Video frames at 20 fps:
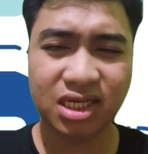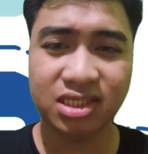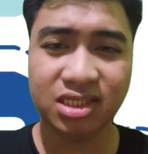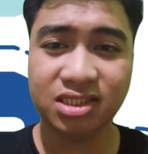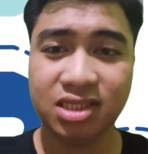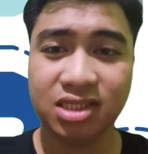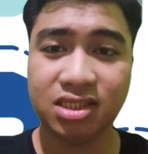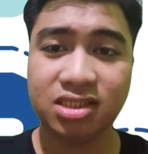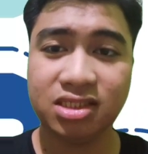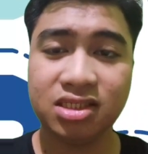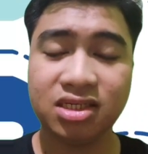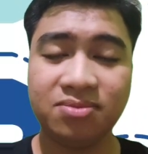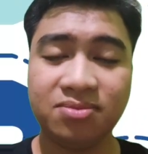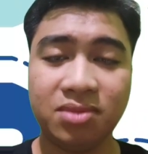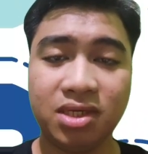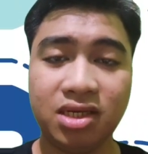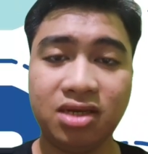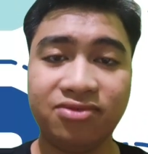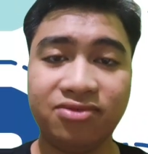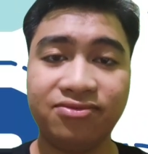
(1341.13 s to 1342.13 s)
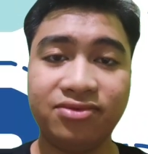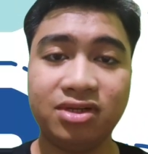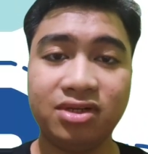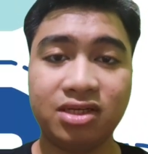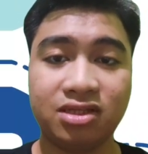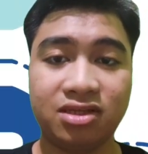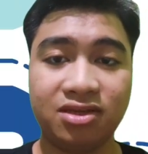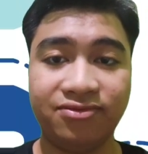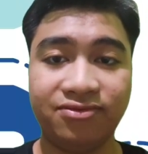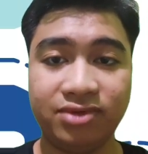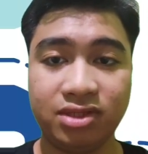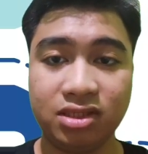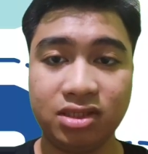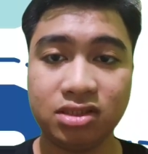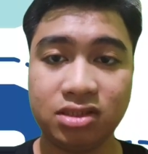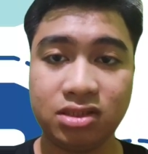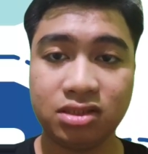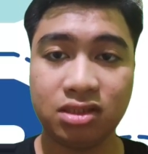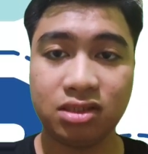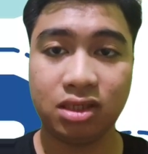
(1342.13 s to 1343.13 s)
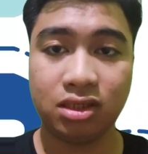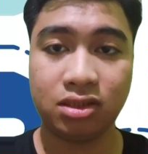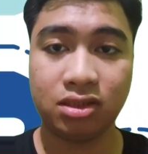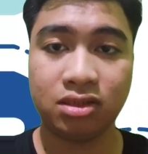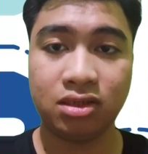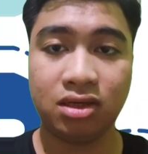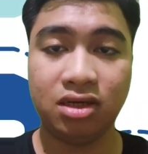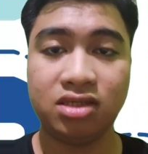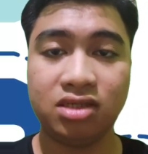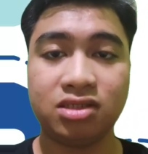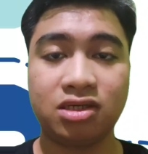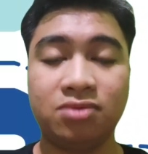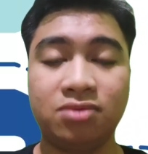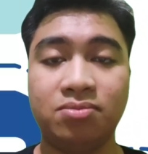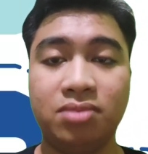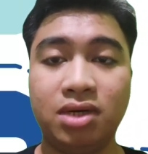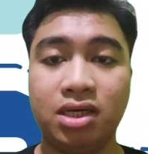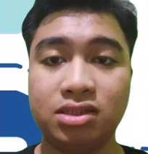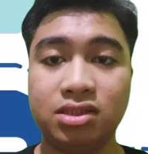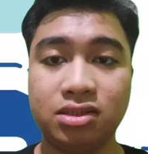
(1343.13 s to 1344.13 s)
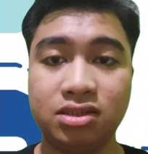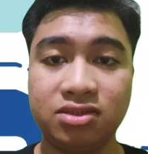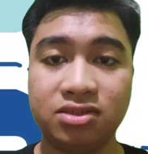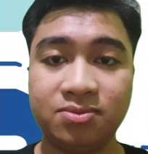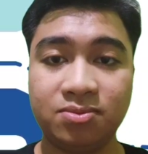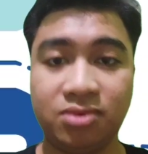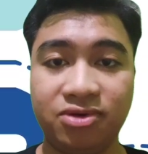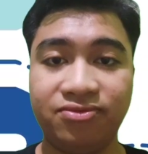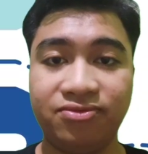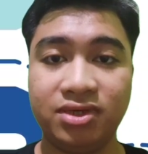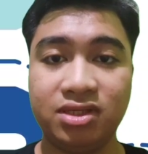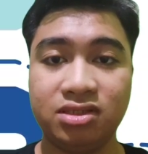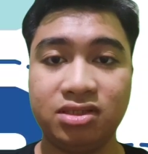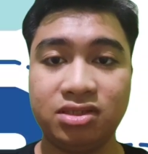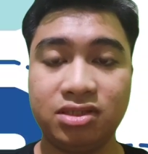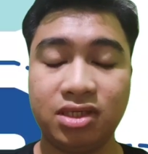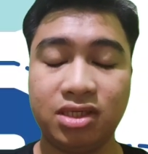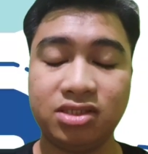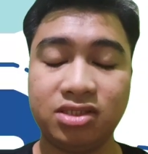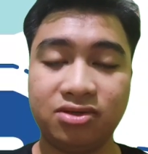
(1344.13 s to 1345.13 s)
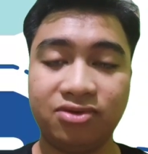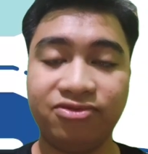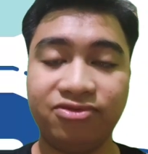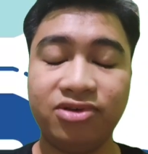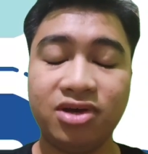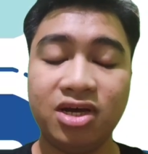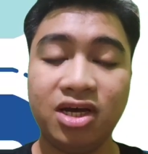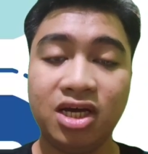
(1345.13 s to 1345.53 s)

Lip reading: engaging in meaningful activities like tasks and puzzles provide a sense of